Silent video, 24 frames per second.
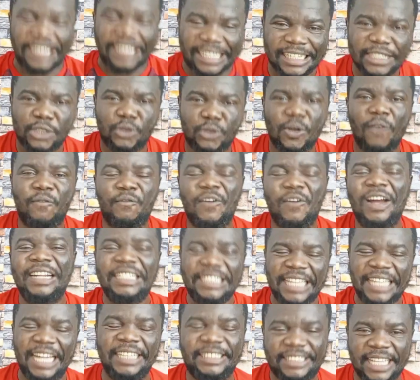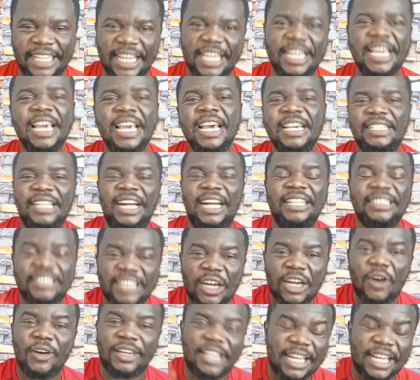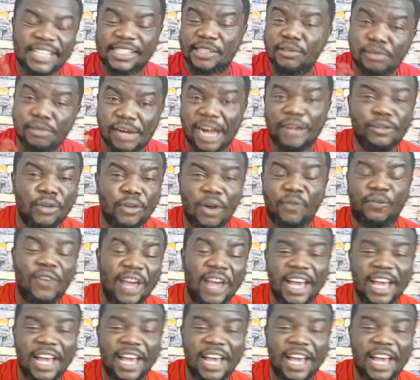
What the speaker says: Christopher Nete. Now they are getting Randolph,